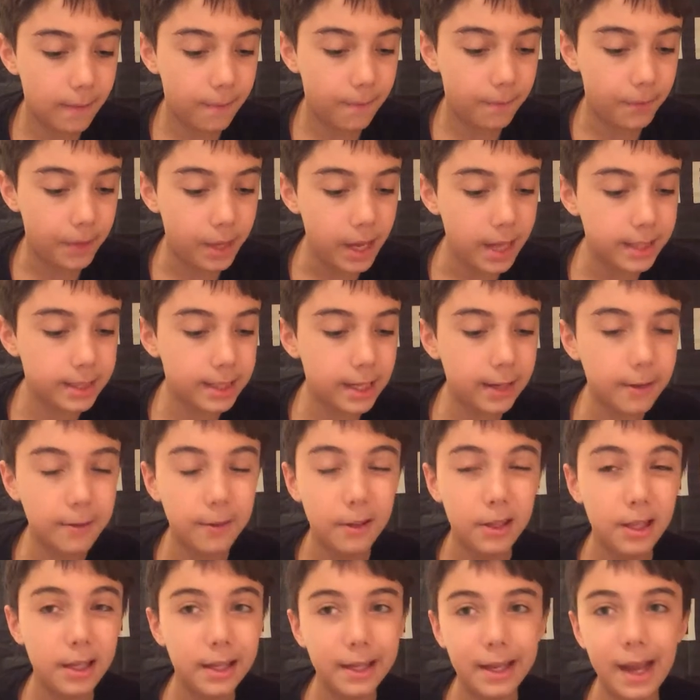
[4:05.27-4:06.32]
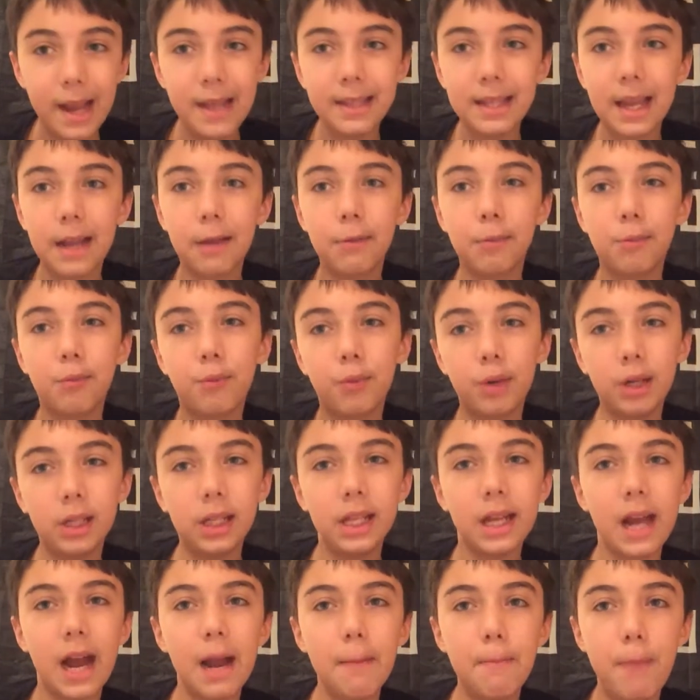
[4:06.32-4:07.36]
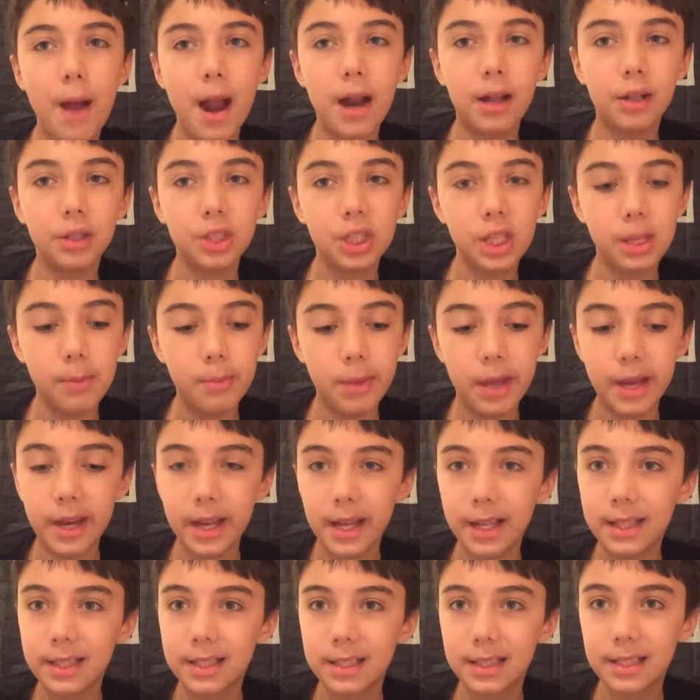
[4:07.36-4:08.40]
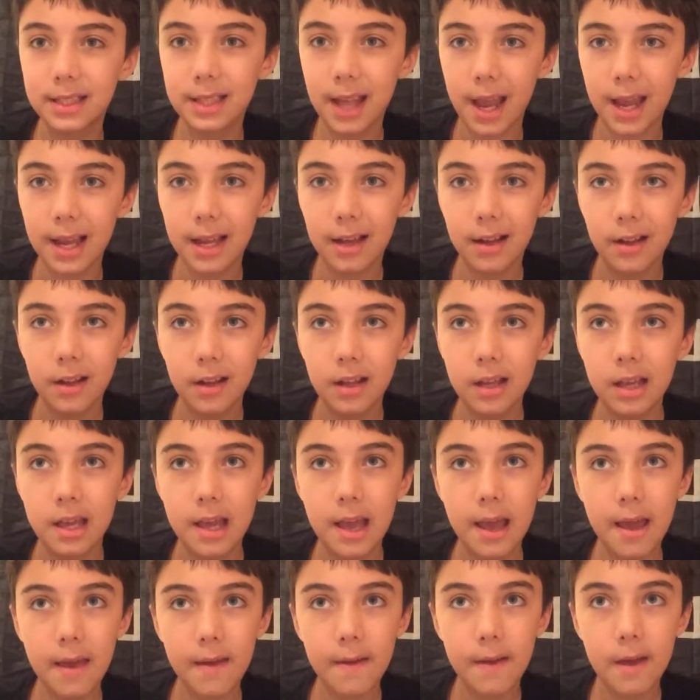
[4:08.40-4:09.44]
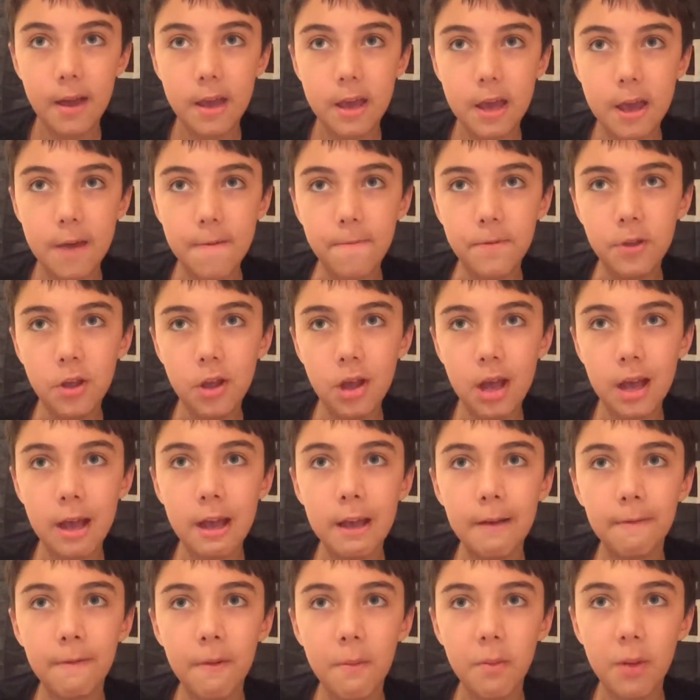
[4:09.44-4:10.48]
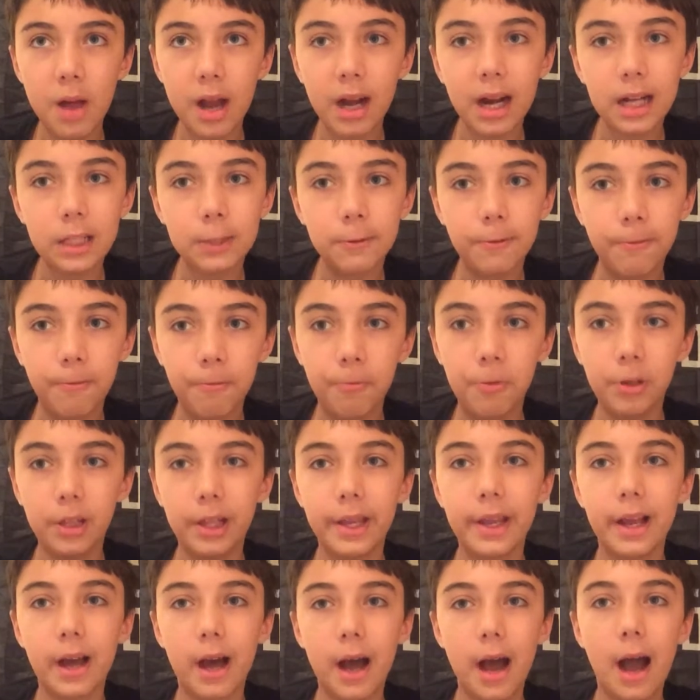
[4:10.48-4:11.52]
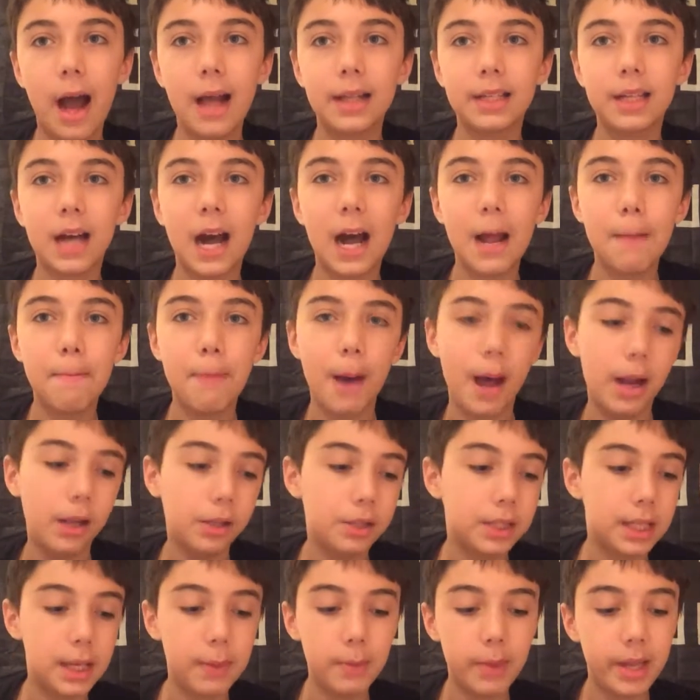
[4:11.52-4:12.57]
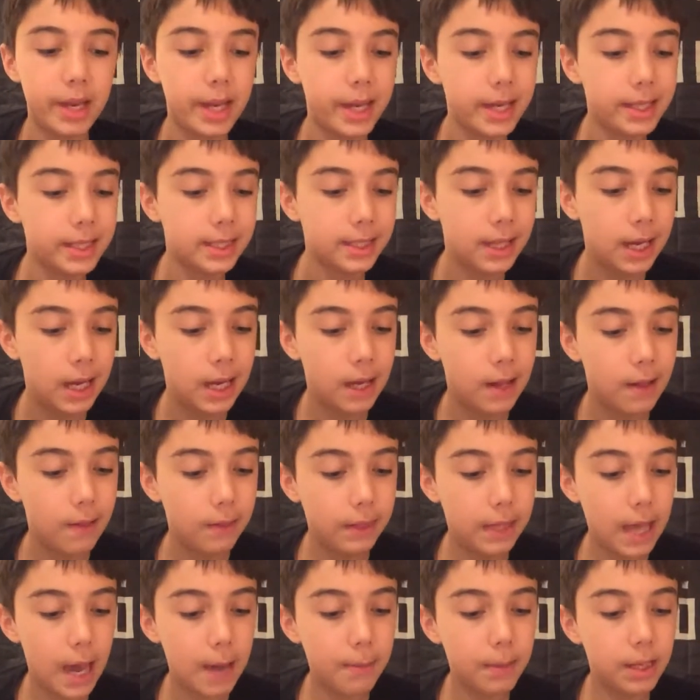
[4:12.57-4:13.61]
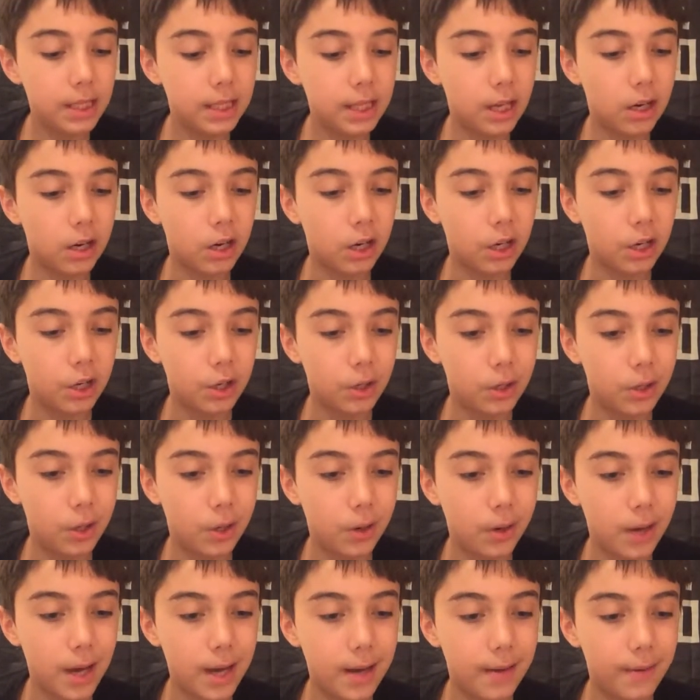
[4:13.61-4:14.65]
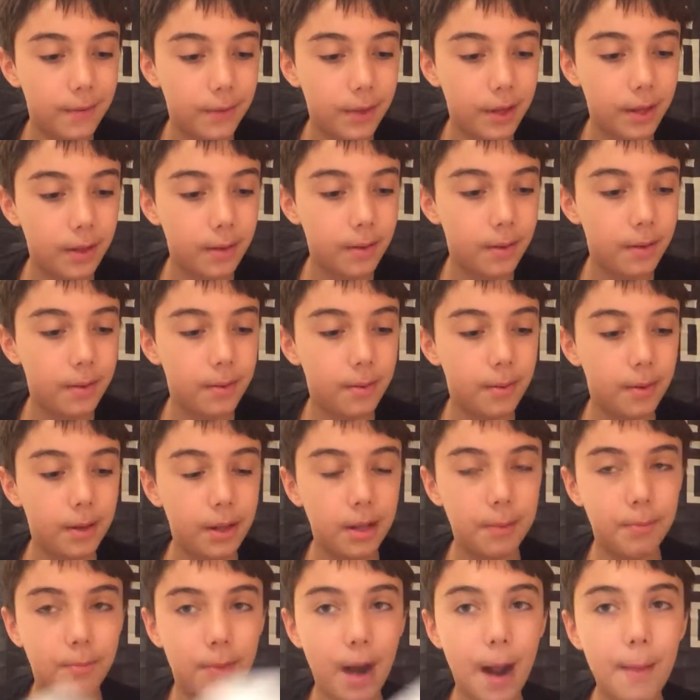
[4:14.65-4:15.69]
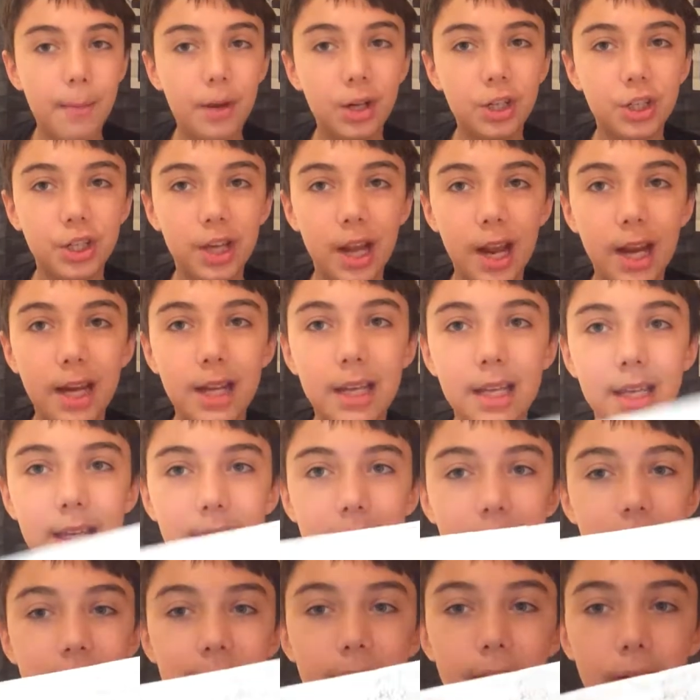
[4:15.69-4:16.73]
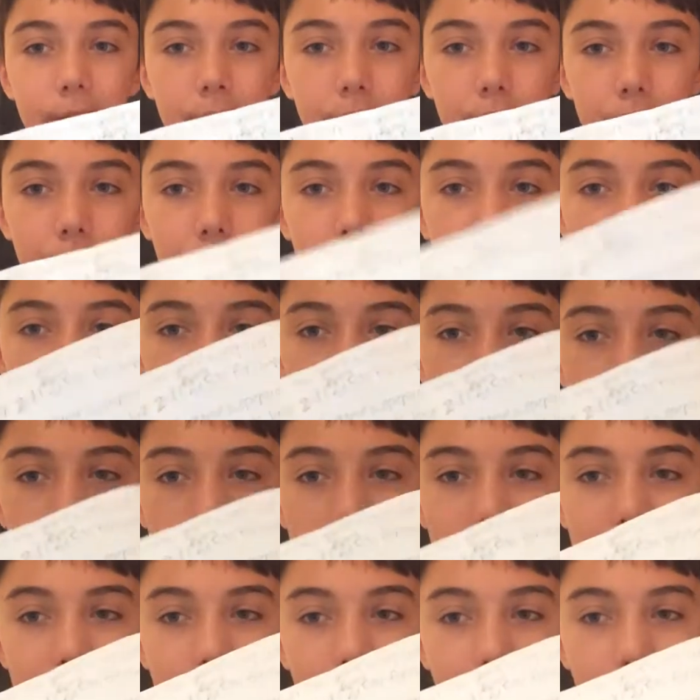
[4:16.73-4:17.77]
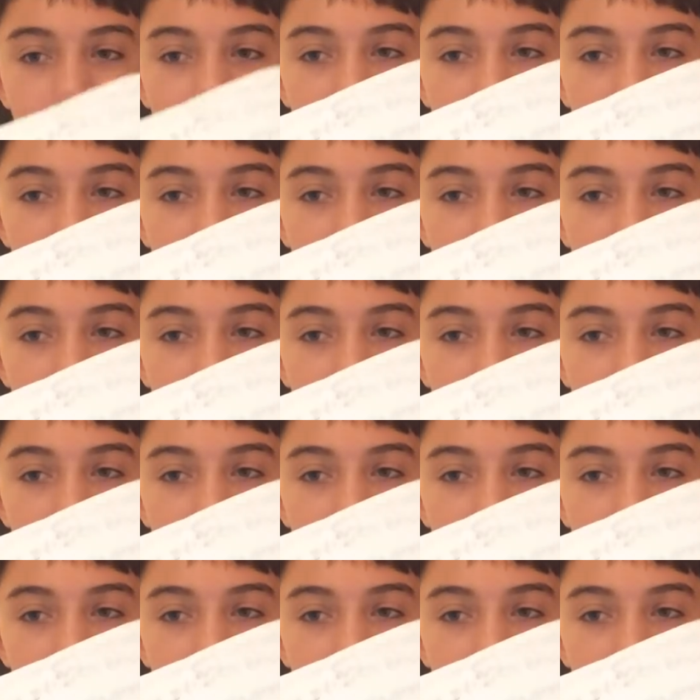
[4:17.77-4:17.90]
he has really high penalty minutes. Like, if a player has high penalty minutes, that means they're a goon. And Brad Marchand is a goon. Like,